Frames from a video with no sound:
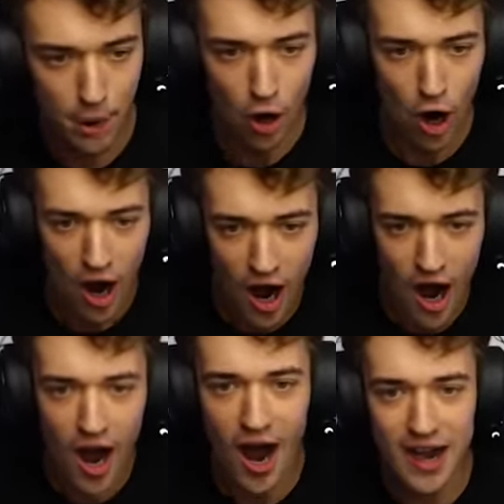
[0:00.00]

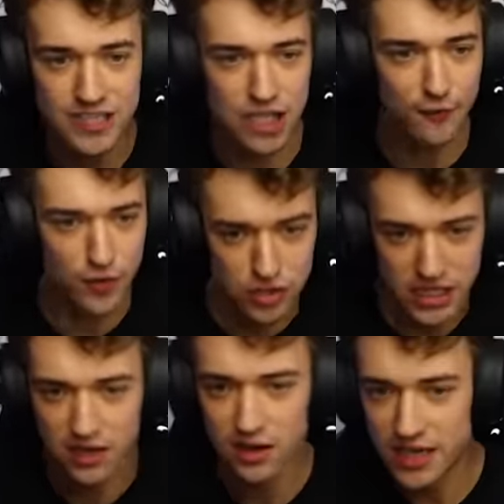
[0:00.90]
Oh, that's
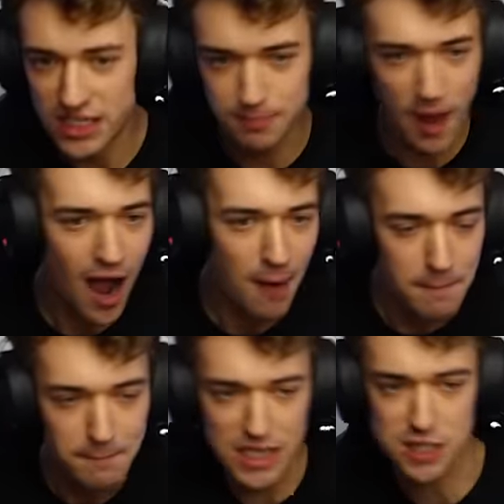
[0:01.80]
confusing. There's a bomb.
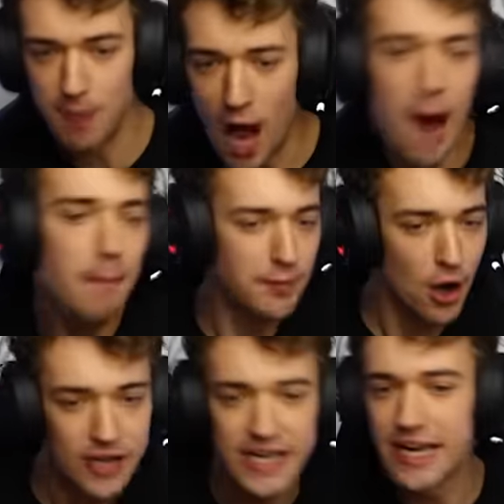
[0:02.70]
There's a bomb.
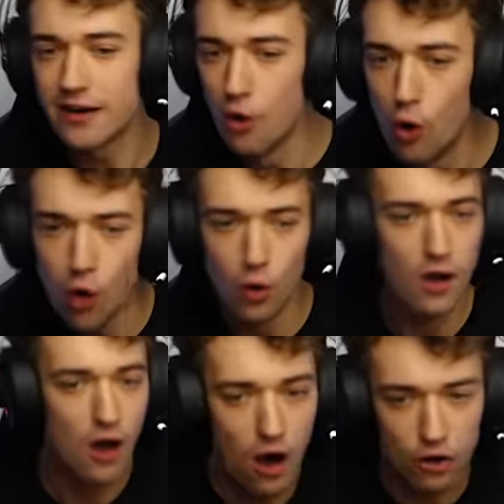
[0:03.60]
Don't eat it.
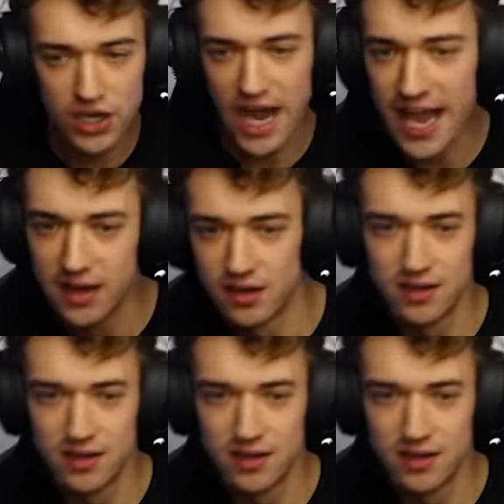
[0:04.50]
Woo. Okay.